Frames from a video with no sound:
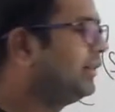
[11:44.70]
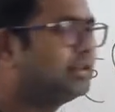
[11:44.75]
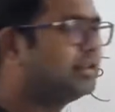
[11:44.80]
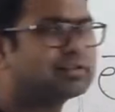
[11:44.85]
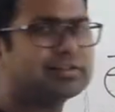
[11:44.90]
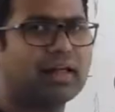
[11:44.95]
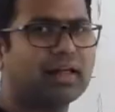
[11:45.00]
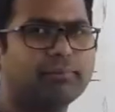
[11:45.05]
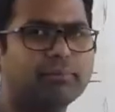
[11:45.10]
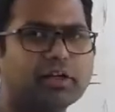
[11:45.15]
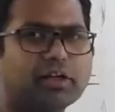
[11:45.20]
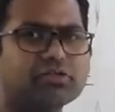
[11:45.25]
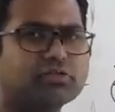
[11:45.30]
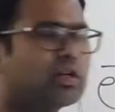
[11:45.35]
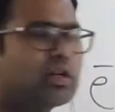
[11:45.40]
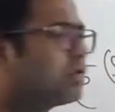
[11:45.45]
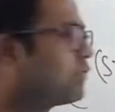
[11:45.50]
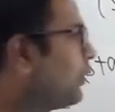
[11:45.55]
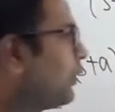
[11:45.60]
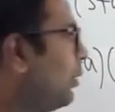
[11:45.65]
This Laplace
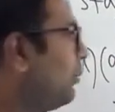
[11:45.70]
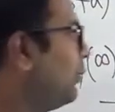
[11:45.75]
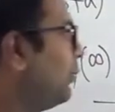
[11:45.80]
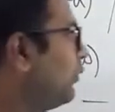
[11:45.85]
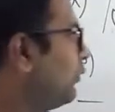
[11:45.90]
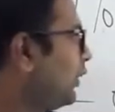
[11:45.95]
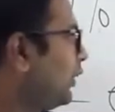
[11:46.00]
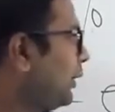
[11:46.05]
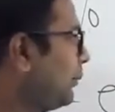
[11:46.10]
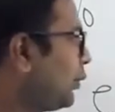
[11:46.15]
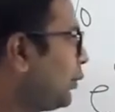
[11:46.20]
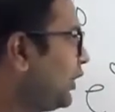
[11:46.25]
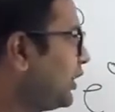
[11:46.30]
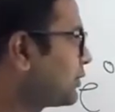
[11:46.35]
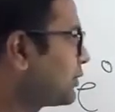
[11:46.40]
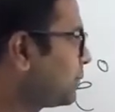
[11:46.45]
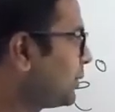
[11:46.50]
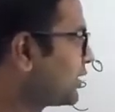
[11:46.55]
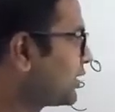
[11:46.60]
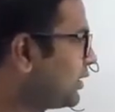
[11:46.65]
transform 1 upon
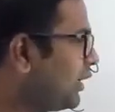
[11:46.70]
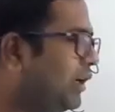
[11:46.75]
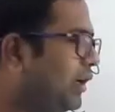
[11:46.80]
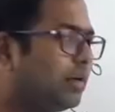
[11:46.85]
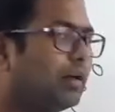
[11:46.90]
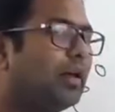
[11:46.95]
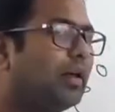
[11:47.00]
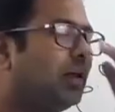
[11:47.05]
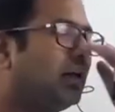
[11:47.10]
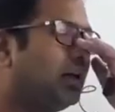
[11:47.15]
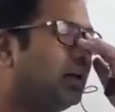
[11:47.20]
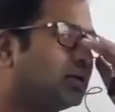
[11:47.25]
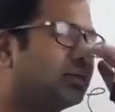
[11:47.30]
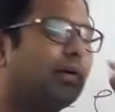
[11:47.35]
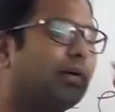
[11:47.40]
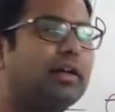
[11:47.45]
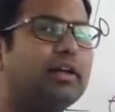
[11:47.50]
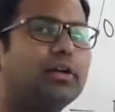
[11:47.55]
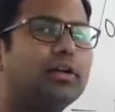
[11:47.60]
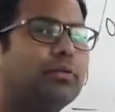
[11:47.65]
s plus a is
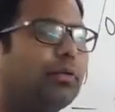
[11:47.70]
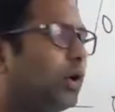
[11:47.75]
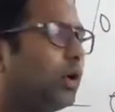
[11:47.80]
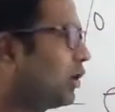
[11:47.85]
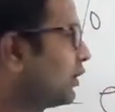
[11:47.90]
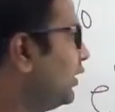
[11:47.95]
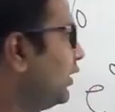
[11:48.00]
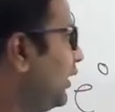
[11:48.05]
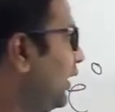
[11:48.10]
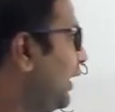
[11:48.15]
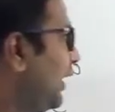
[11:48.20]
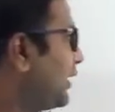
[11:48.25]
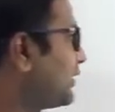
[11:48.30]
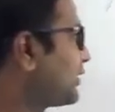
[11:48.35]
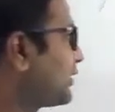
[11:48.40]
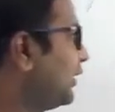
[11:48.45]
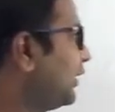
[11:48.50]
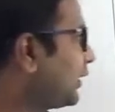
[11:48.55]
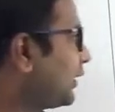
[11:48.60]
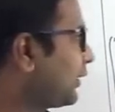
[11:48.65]
valid for
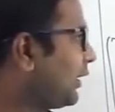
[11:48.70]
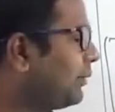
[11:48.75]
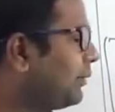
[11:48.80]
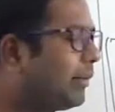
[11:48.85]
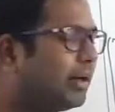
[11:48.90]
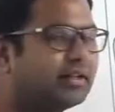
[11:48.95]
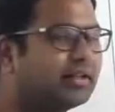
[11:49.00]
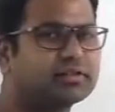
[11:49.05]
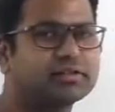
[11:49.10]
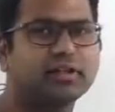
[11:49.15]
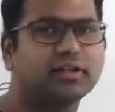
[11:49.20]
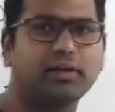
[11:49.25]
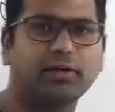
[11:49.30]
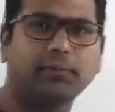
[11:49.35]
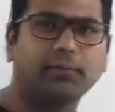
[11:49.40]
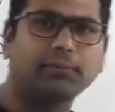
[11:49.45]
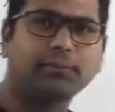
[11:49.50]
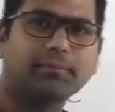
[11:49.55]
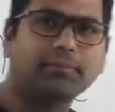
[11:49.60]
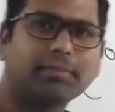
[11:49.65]
s greater than minus
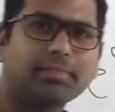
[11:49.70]
a,